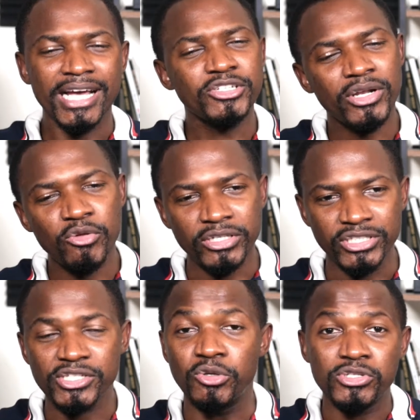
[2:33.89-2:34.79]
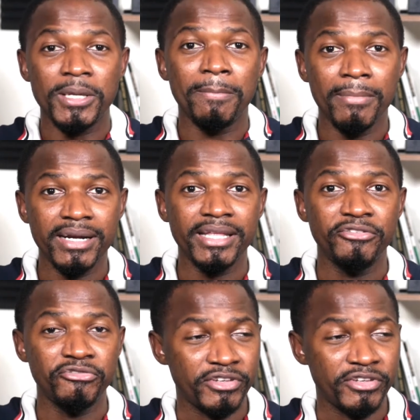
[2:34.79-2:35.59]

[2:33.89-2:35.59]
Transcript: Actually, you are just losing money